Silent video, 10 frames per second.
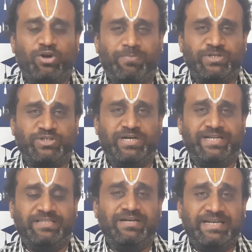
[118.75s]

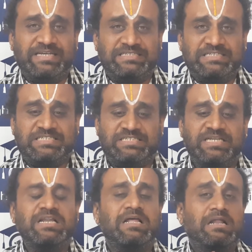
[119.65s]
opportunity that exists
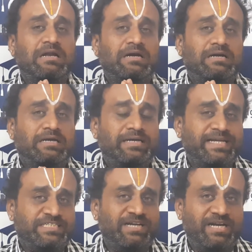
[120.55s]
in
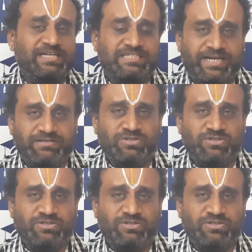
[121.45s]
textile design?